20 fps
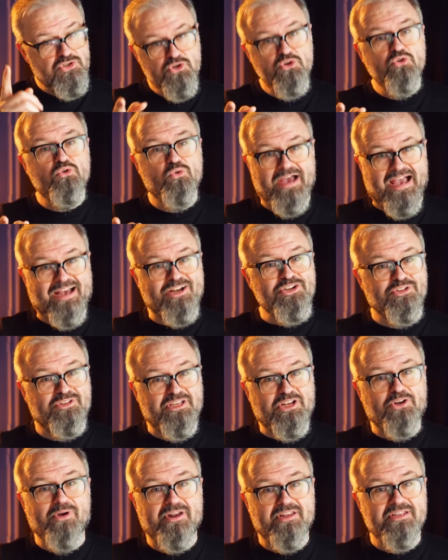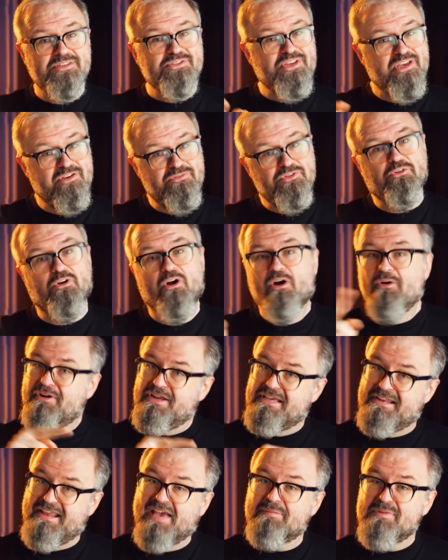two actually credits, if you're
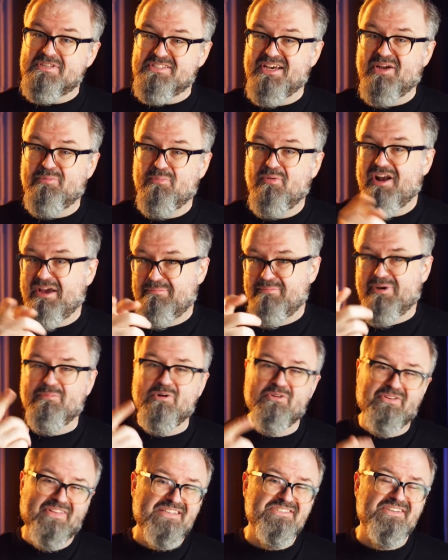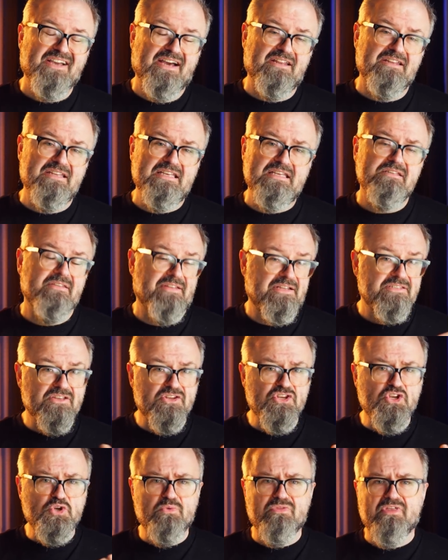already an Amazon Prime member, and that's kind of neat. That's a
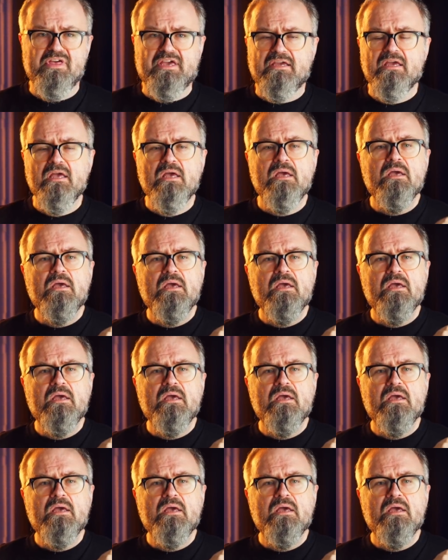new thing.